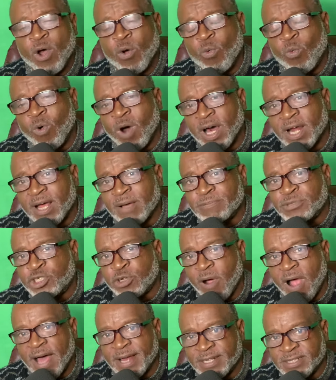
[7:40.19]
What I'm
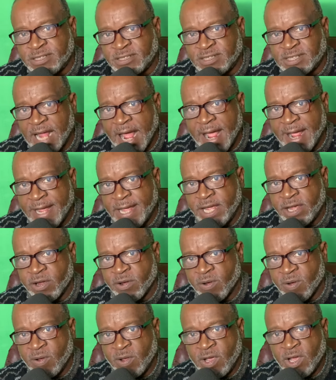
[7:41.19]
trying to say
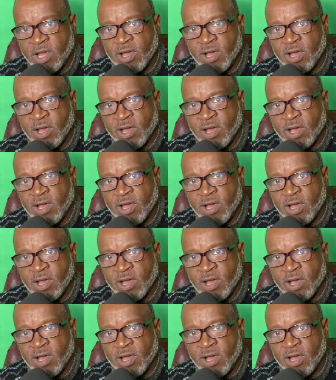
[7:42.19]
here,